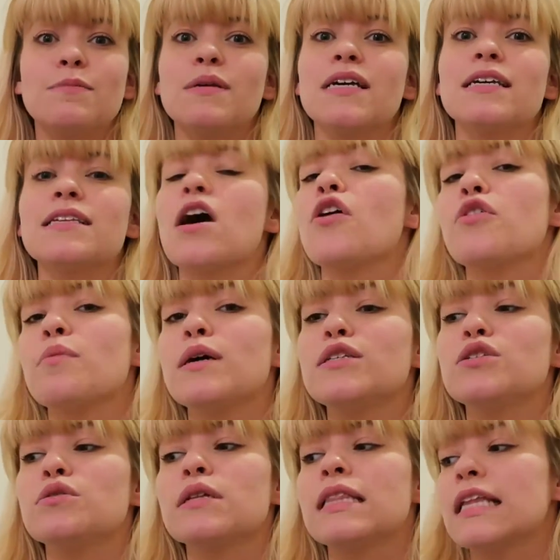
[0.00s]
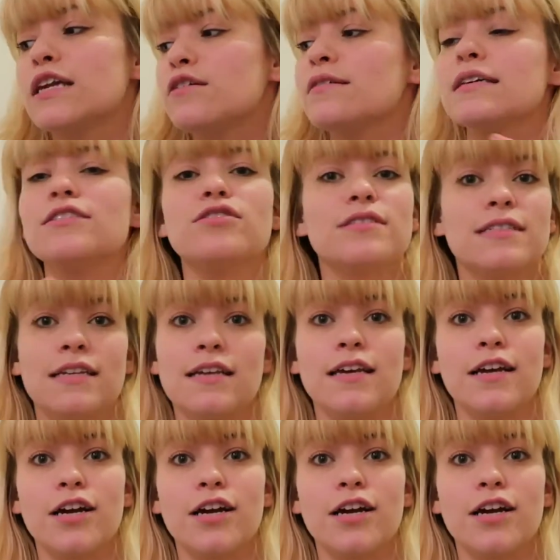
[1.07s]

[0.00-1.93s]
because otherwise you're literally just sitting